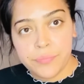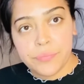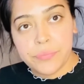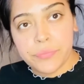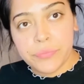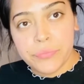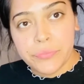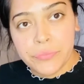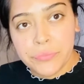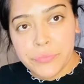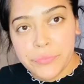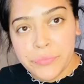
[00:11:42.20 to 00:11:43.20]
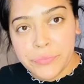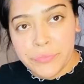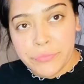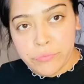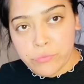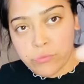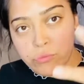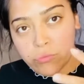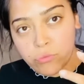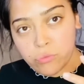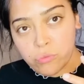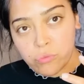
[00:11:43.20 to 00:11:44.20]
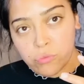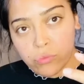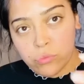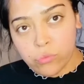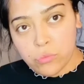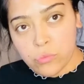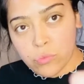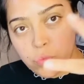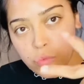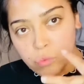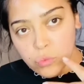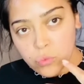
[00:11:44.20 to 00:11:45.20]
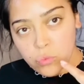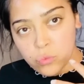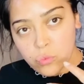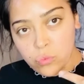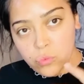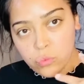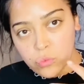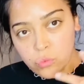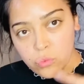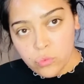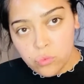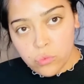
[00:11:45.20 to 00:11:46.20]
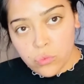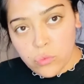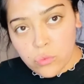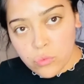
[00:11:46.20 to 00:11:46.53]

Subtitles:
[no speech]